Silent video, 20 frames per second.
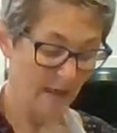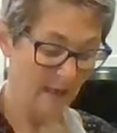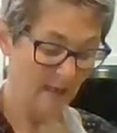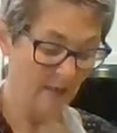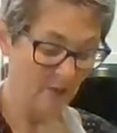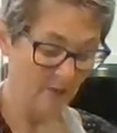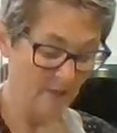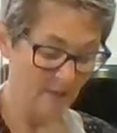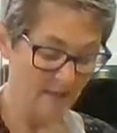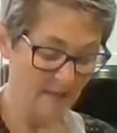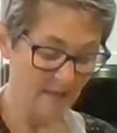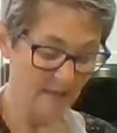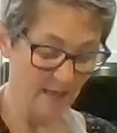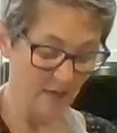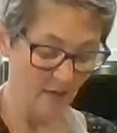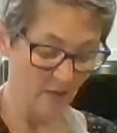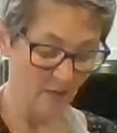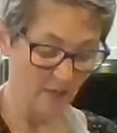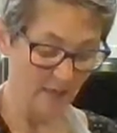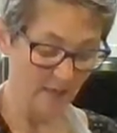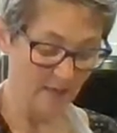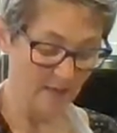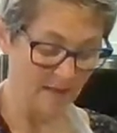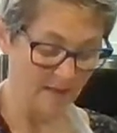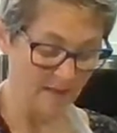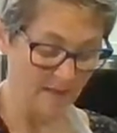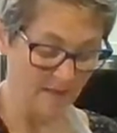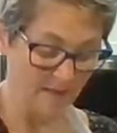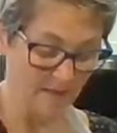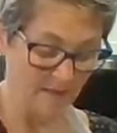you can see how quick
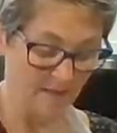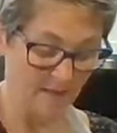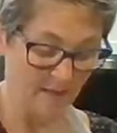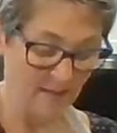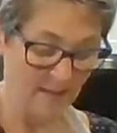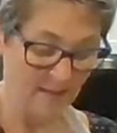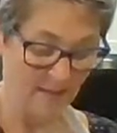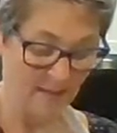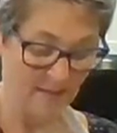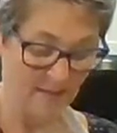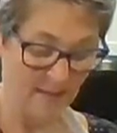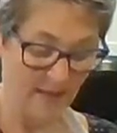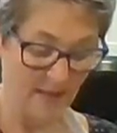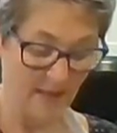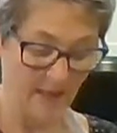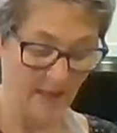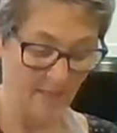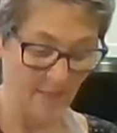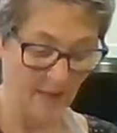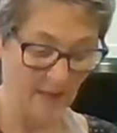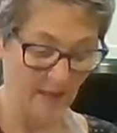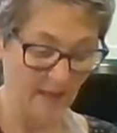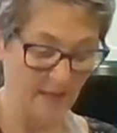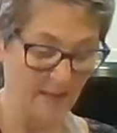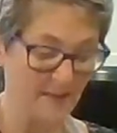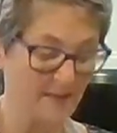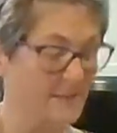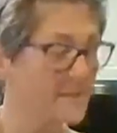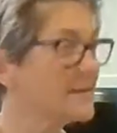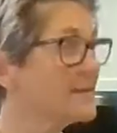this is taking,
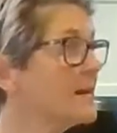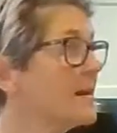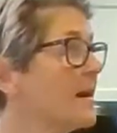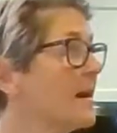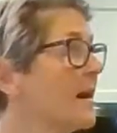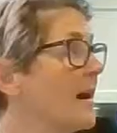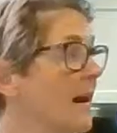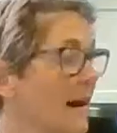because